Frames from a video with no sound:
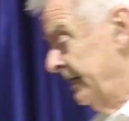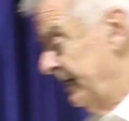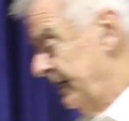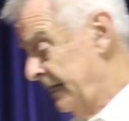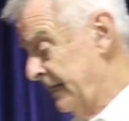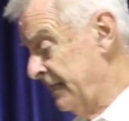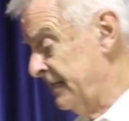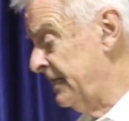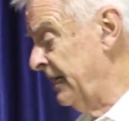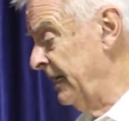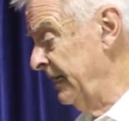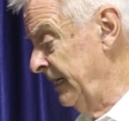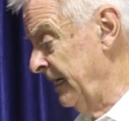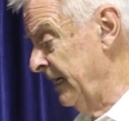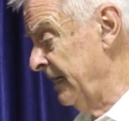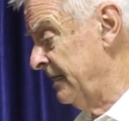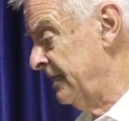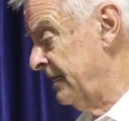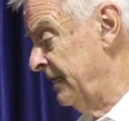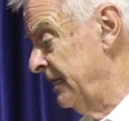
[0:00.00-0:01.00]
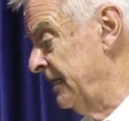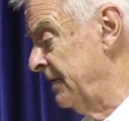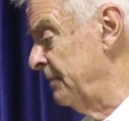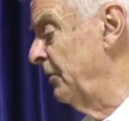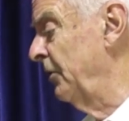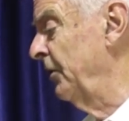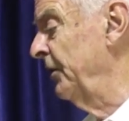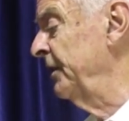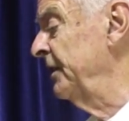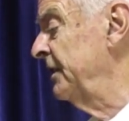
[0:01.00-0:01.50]
And it's saying yes. Is it
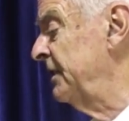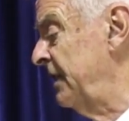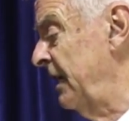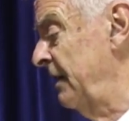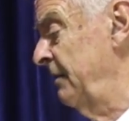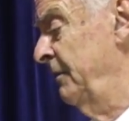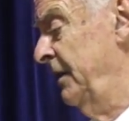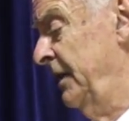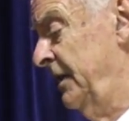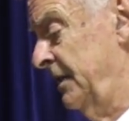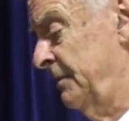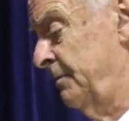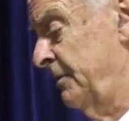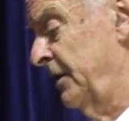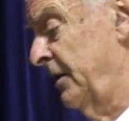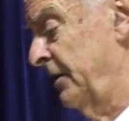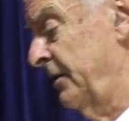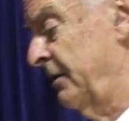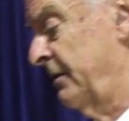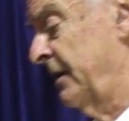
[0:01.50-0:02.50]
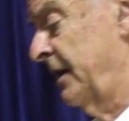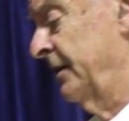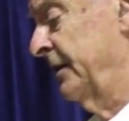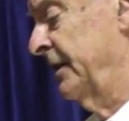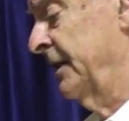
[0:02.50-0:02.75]
more than 10 meters below the ground?